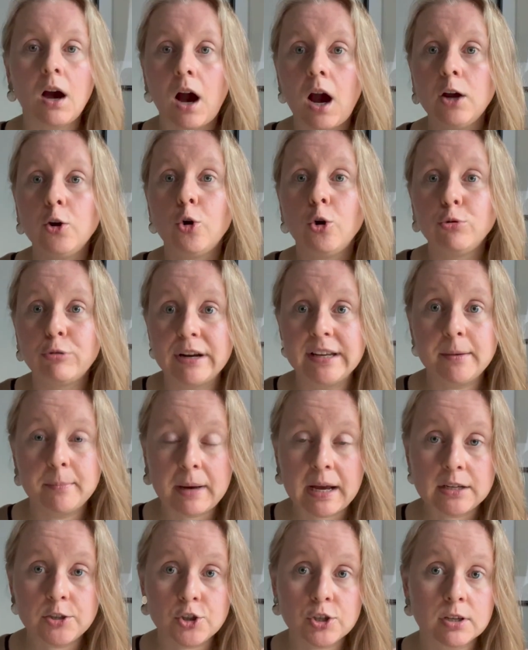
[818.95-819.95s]
I already
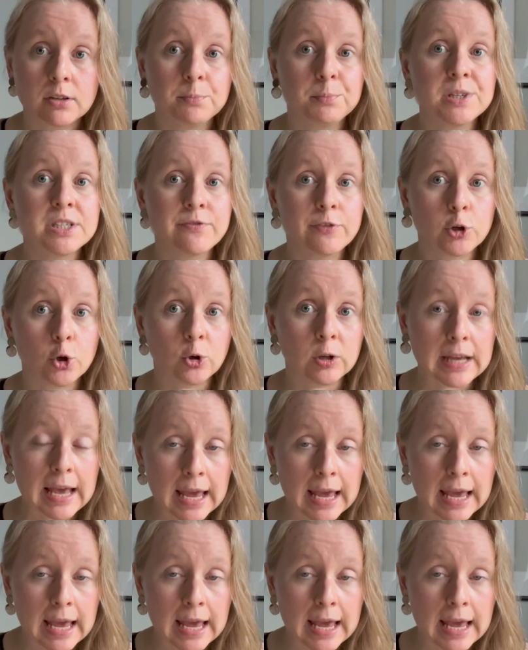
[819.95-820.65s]
mentioned bisphenol